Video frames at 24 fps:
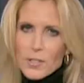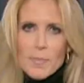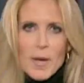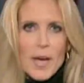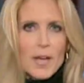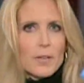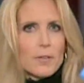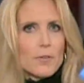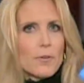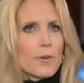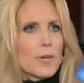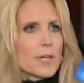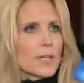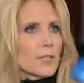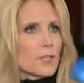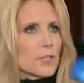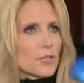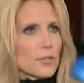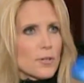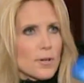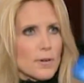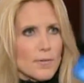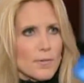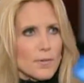about annoying
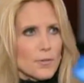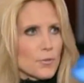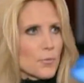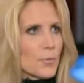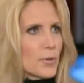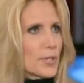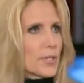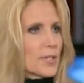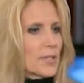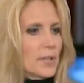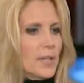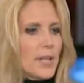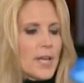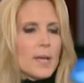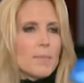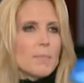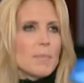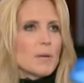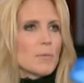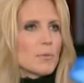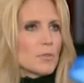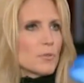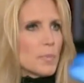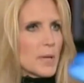conservatives, would claim
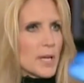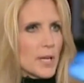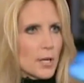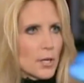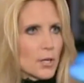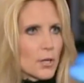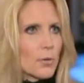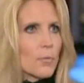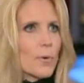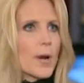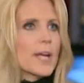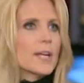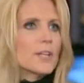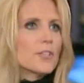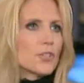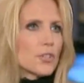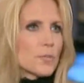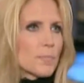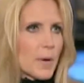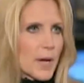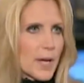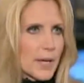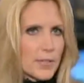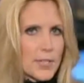he was being
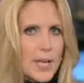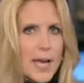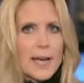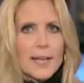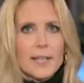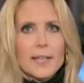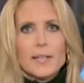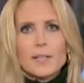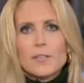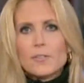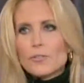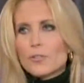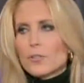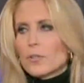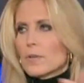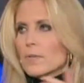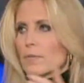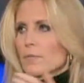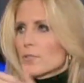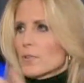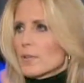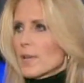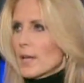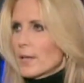courageous by attacking
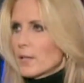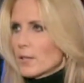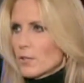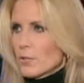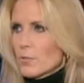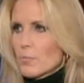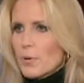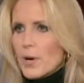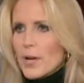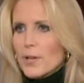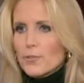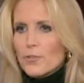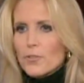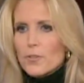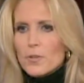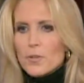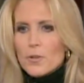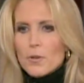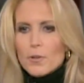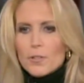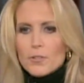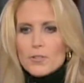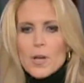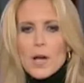conservatives and getting good press in the New
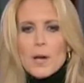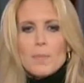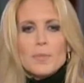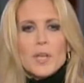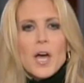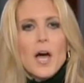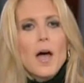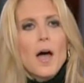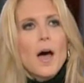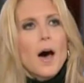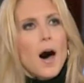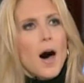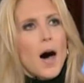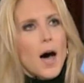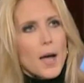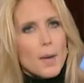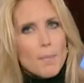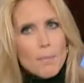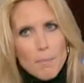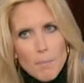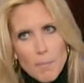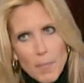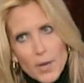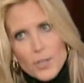York Times. I
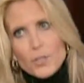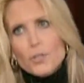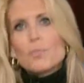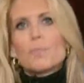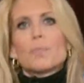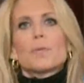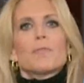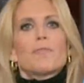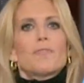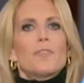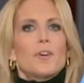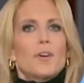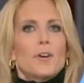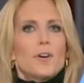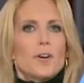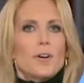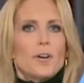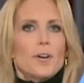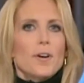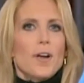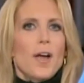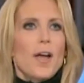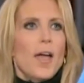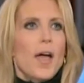much
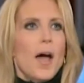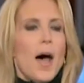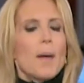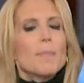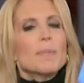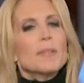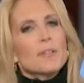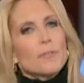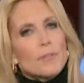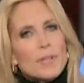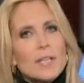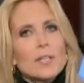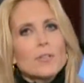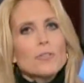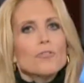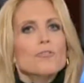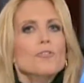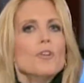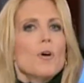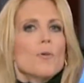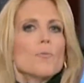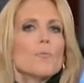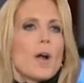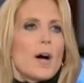prefer, I mean, there is
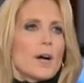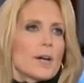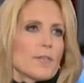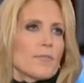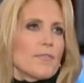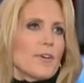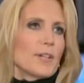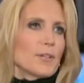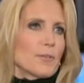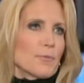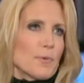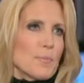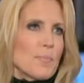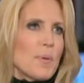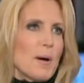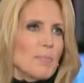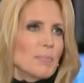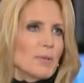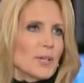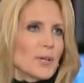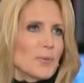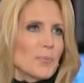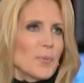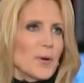no Rockefeller
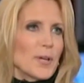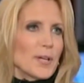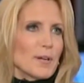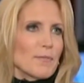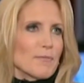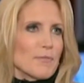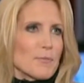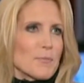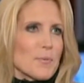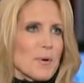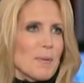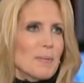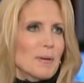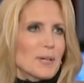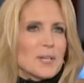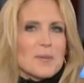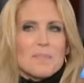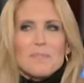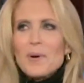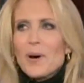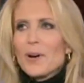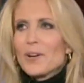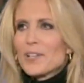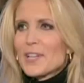Republican wing of the
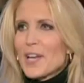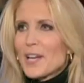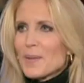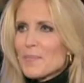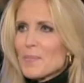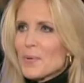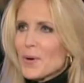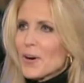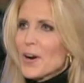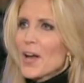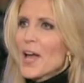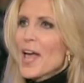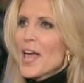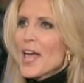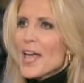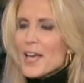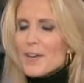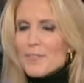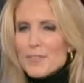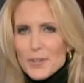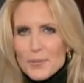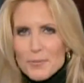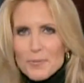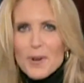Republican Party anymore.
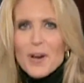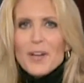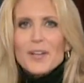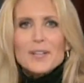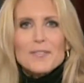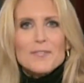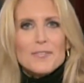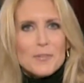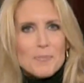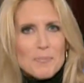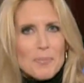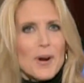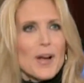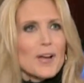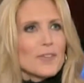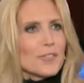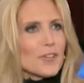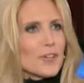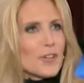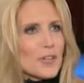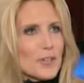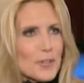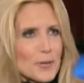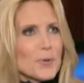If you're running for
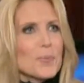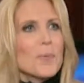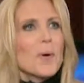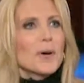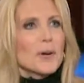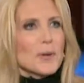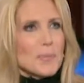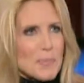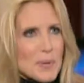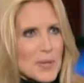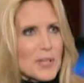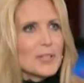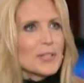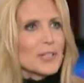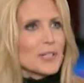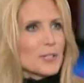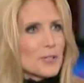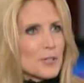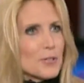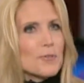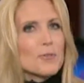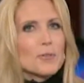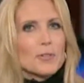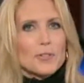president, you are
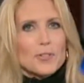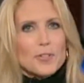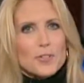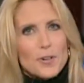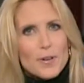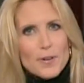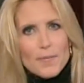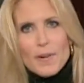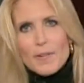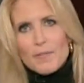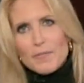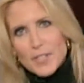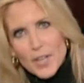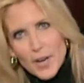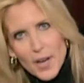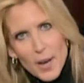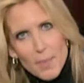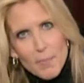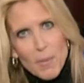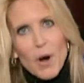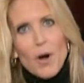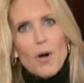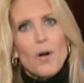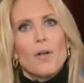appealing to conservatives, and
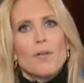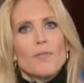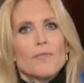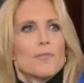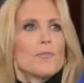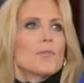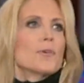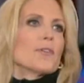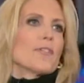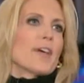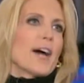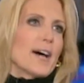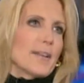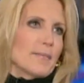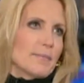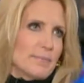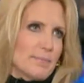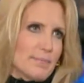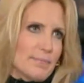I'm all for that.